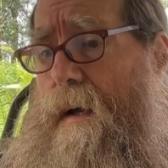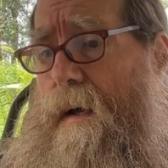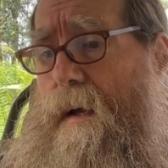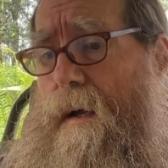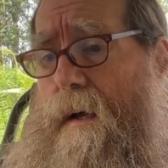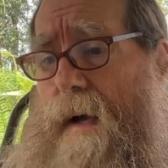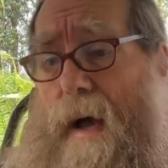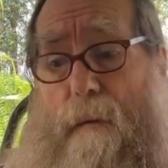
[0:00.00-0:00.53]

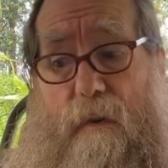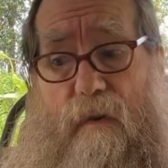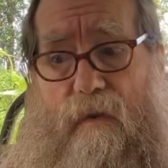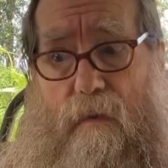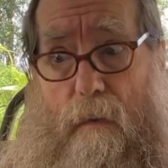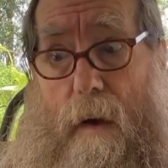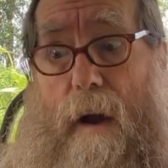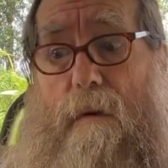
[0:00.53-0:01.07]
Uh, I was
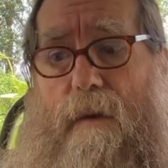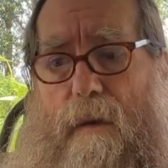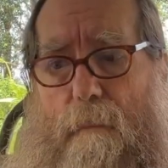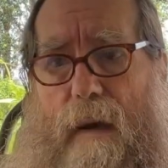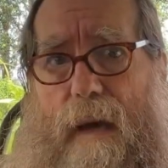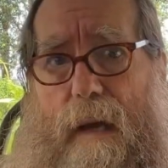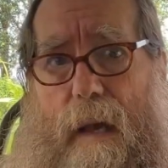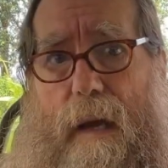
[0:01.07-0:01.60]
surrounded
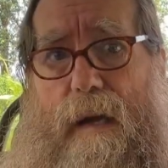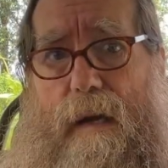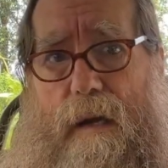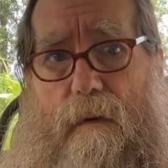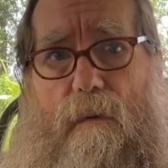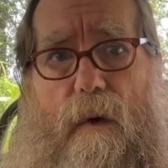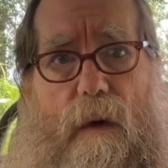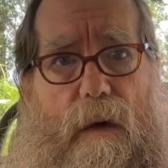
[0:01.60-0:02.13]
by
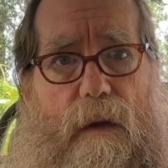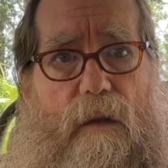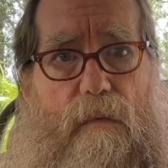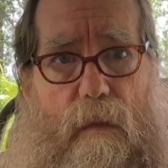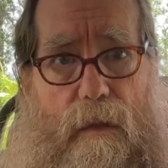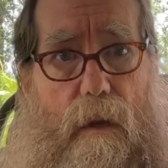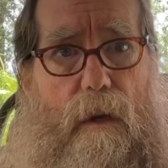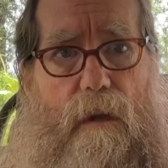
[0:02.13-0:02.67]
lightning rods
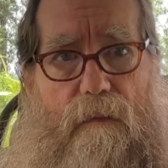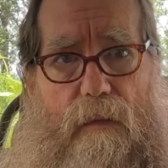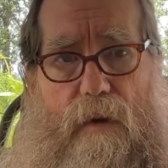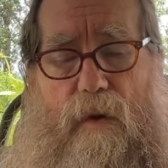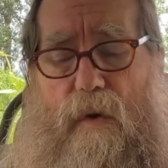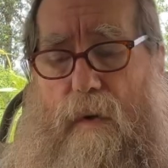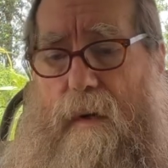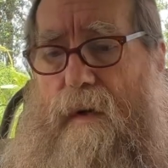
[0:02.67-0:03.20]
with all of the
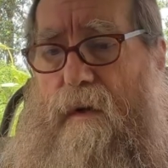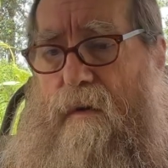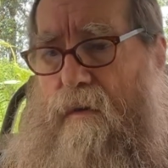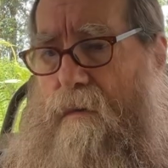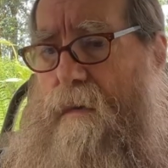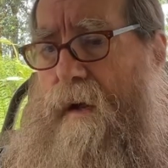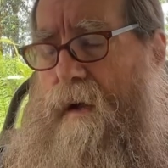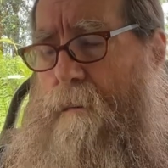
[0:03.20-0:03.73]
trees
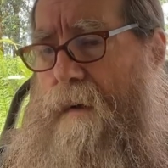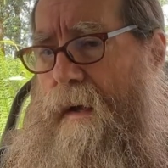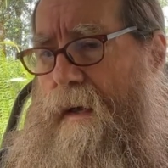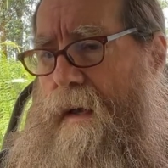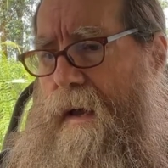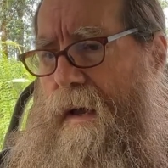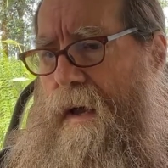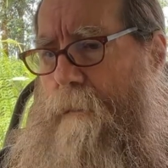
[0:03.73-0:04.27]
around my
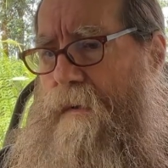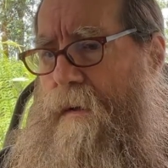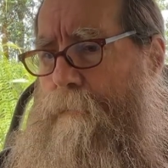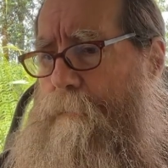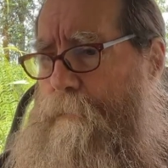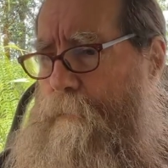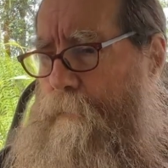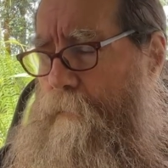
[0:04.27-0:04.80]

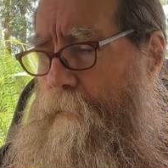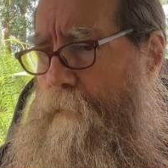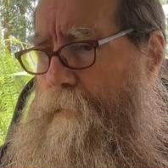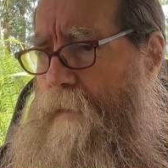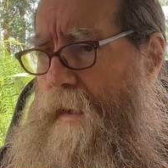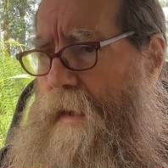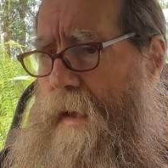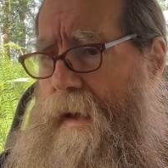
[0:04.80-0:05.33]
cabin,
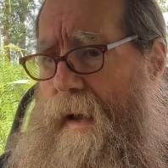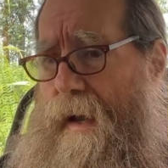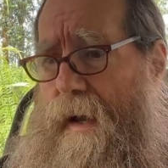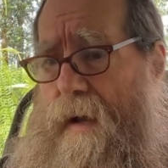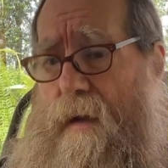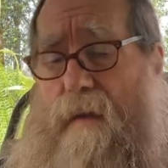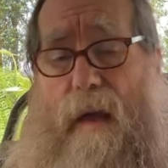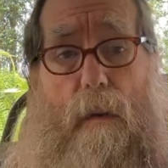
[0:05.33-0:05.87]

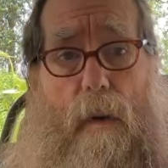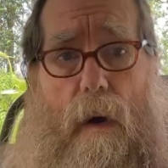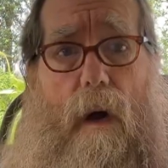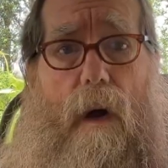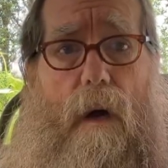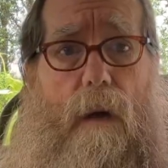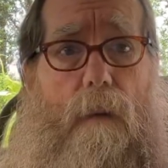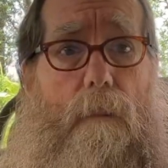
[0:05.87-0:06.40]
and they were
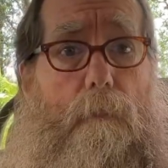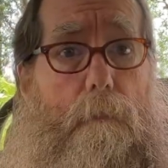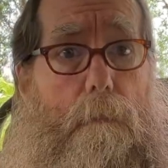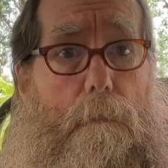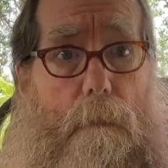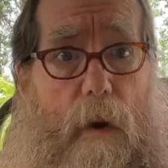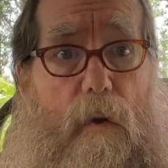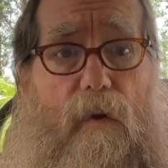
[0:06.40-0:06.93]
all
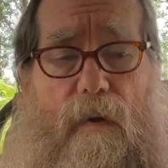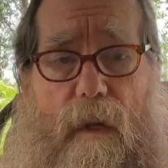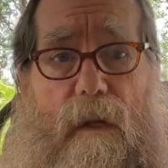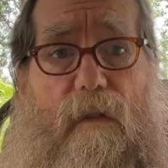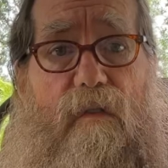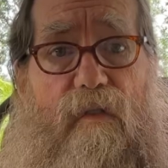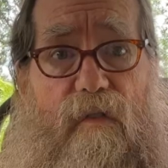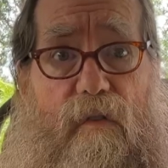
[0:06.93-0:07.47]

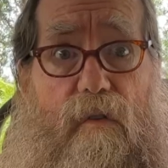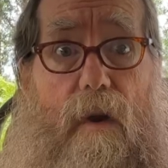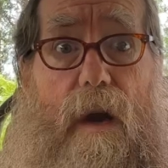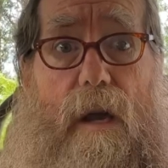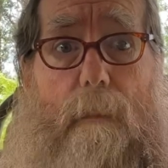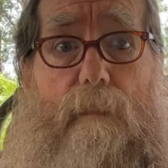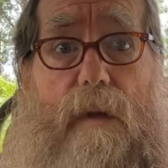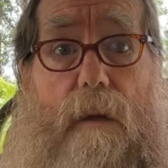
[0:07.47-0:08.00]
mostly
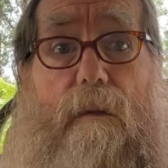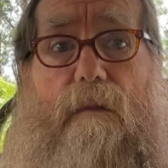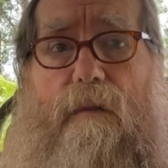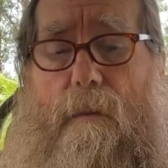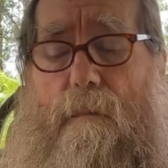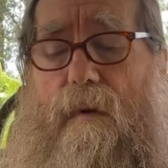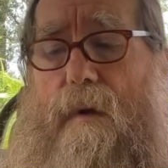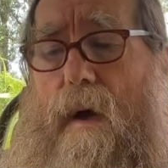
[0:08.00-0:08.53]
striped
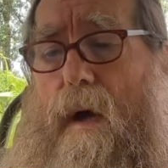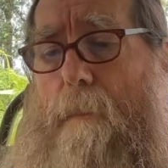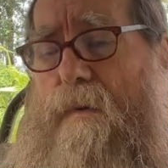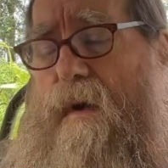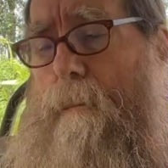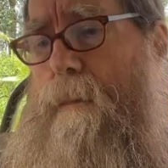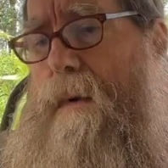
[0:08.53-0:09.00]
from top to